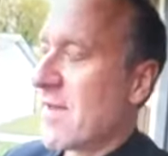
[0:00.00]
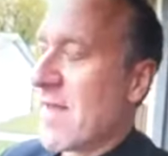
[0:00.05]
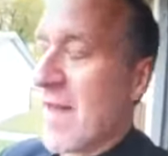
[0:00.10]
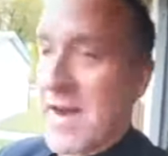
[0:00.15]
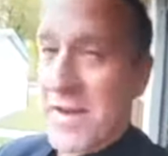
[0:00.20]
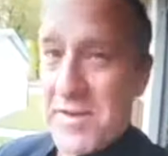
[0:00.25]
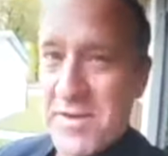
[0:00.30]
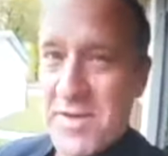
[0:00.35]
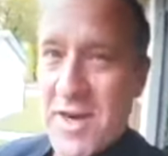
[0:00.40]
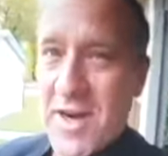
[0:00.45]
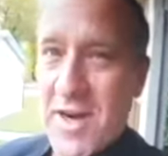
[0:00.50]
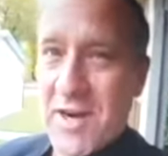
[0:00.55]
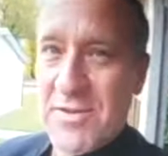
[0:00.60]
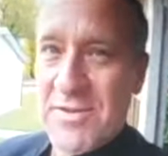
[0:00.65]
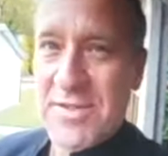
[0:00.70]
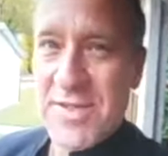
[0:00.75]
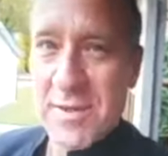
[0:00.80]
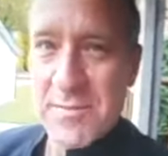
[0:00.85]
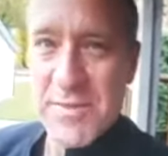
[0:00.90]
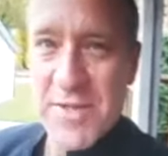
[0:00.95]
in that entire
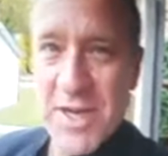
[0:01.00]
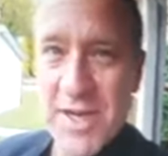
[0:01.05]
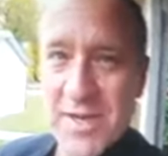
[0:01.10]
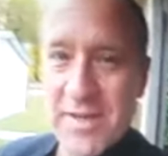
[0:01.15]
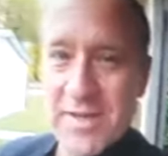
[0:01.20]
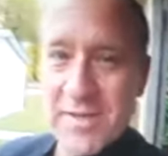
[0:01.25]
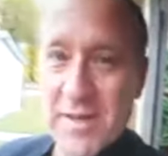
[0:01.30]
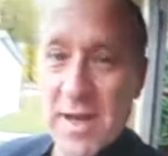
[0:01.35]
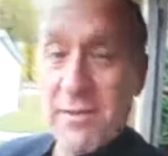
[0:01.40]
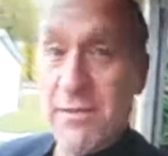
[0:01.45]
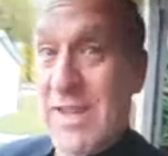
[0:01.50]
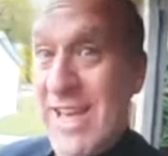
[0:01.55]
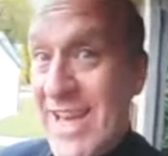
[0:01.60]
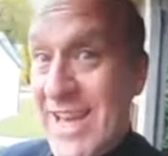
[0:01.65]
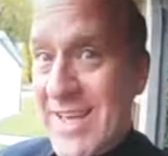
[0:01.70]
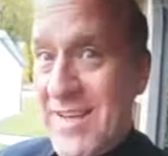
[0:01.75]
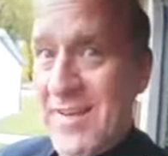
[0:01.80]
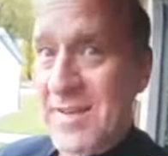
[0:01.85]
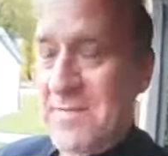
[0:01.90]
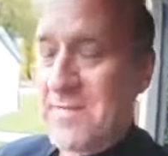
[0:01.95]
subject of
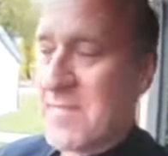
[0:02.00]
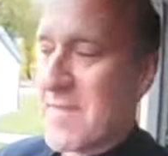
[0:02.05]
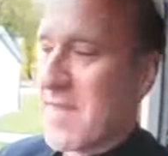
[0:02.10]
late.